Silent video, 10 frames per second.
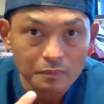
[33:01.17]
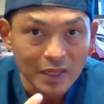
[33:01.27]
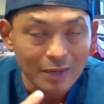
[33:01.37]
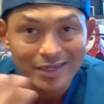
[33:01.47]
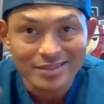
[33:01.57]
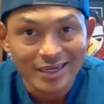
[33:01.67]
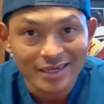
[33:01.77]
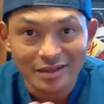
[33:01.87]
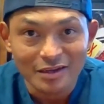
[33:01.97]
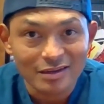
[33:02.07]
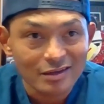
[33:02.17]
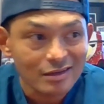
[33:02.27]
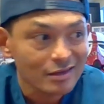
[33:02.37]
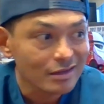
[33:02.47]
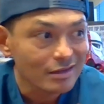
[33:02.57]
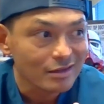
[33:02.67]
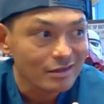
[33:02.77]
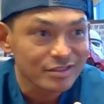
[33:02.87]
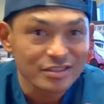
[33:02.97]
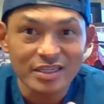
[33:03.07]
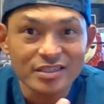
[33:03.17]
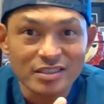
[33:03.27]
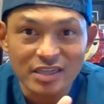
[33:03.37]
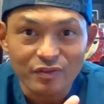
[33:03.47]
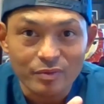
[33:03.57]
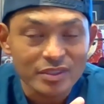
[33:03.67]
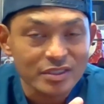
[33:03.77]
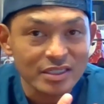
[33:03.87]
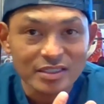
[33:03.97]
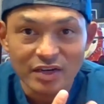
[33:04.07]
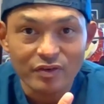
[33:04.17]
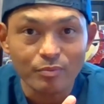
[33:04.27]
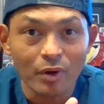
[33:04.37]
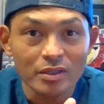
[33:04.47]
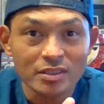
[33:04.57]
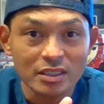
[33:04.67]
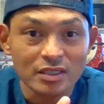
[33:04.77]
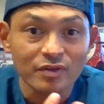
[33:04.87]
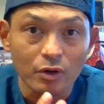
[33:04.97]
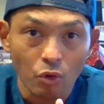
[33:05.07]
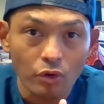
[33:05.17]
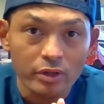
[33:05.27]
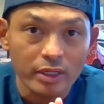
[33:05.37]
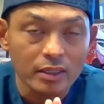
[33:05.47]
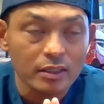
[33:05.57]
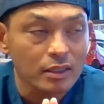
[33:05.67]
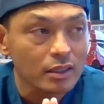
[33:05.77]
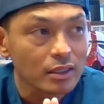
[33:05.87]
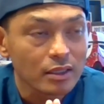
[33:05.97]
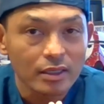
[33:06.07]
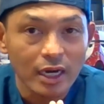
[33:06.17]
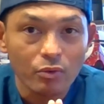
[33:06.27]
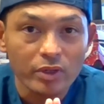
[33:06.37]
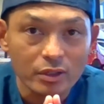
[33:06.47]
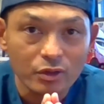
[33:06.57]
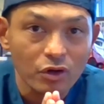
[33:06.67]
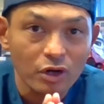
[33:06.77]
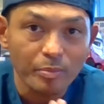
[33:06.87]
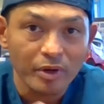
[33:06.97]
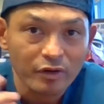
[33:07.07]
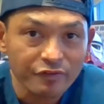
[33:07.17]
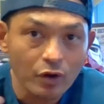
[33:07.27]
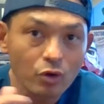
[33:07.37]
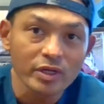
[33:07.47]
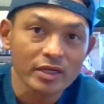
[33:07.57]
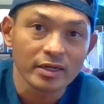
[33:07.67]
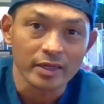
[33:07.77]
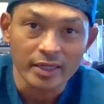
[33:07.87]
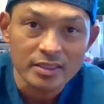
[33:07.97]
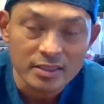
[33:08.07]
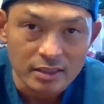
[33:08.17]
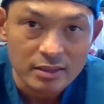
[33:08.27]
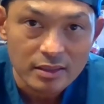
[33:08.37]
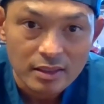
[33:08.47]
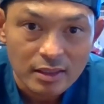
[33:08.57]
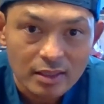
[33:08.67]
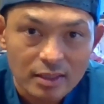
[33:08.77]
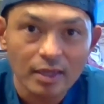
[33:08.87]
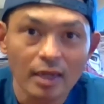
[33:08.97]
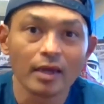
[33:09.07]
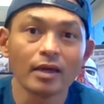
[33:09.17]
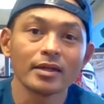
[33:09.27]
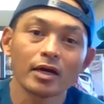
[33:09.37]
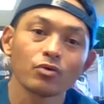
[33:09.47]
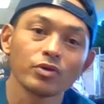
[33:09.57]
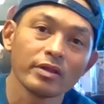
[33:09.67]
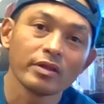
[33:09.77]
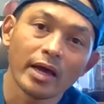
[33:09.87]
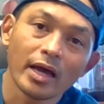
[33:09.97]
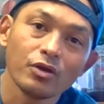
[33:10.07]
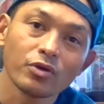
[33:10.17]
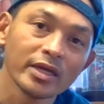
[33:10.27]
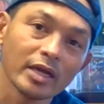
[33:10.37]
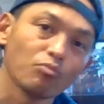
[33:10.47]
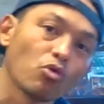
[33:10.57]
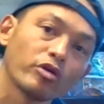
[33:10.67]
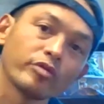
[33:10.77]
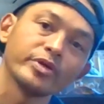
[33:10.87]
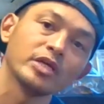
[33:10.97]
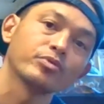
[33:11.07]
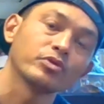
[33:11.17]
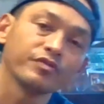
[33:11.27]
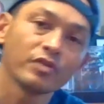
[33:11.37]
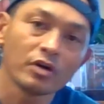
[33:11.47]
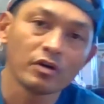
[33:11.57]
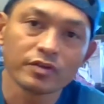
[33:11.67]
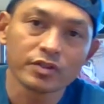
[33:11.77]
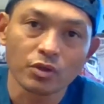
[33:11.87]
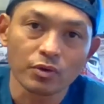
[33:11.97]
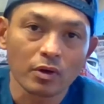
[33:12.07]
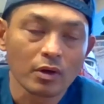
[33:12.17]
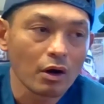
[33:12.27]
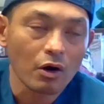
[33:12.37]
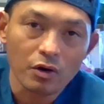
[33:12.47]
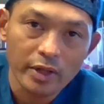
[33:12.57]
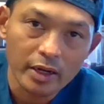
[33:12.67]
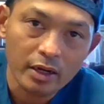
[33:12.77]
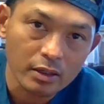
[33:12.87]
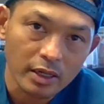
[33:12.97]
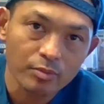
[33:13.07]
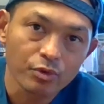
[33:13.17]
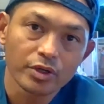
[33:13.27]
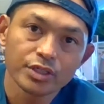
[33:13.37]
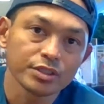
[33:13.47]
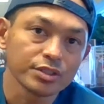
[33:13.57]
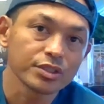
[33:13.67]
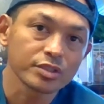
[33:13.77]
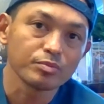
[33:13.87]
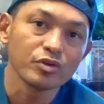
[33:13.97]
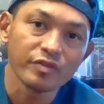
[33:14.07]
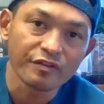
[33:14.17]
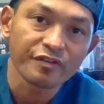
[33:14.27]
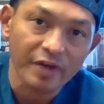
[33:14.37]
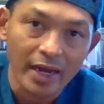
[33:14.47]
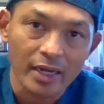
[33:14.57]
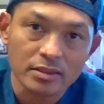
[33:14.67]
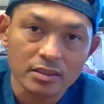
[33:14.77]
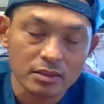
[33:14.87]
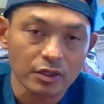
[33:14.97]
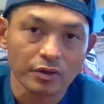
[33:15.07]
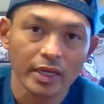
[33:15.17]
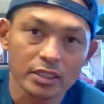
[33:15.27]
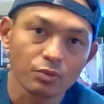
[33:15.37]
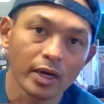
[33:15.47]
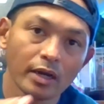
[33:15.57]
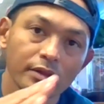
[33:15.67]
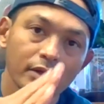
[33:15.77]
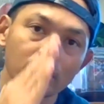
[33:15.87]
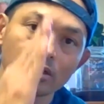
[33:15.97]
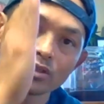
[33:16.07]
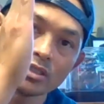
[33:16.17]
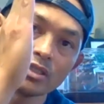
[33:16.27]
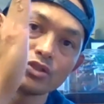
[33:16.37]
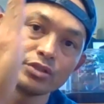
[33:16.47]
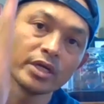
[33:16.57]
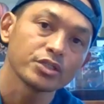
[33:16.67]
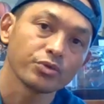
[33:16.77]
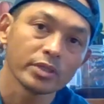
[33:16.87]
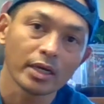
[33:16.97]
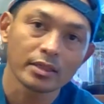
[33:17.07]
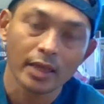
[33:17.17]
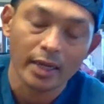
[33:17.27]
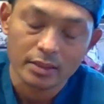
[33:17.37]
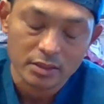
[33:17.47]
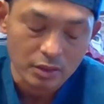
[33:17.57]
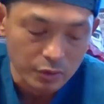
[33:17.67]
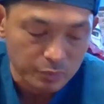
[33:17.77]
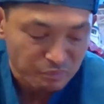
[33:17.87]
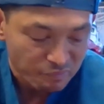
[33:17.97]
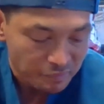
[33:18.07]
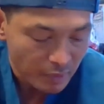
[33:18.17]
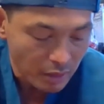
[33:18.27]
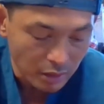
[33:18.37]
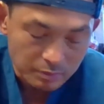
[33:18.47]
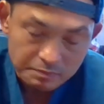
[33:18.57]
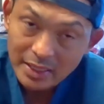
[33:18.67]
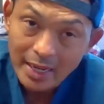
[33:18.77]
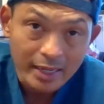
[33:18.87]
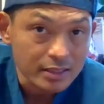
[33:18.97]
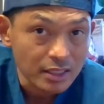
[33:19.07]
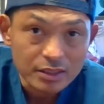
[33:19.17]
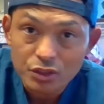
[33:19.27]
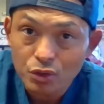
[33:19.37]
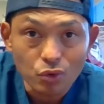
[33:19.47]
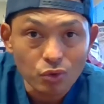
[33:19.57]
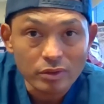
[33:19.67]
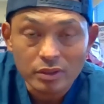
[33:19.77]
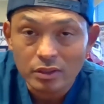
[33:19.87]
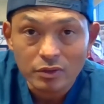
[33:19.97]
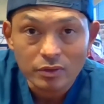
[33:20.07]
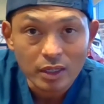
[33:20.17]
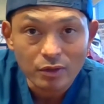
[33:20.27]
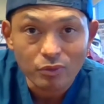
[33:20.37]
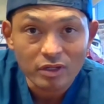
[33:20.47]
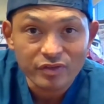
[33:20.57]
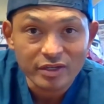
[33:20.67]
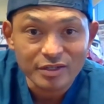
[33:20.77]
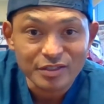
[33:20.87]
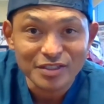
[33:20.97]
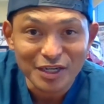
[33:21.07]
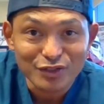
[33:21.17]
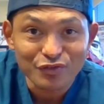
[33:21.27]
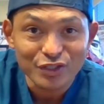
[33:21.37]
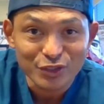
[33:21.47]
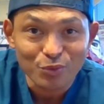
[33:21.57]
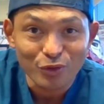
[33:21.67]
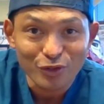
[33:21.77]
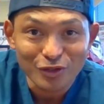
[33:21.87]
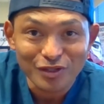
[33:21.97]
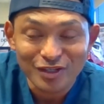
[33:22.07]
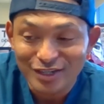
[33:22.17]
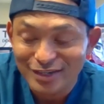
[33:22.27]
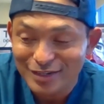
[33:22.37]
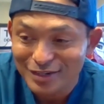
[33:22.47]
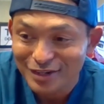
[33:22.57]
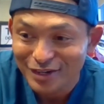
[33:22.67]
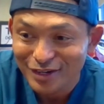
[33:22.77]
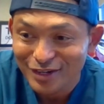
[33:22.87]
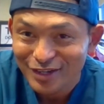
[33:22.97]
that might take like six, seven, six, seven months to even coordinate. Now we can hook up on a phone in an instant. And not only that, you can get more people involved. So all that collaboration is just moving fast, you know, and that's why I think you're seeing the trajectory like that. So, um, yeah, it, it's cool, you know, like we're living in a science fiction world, and uh,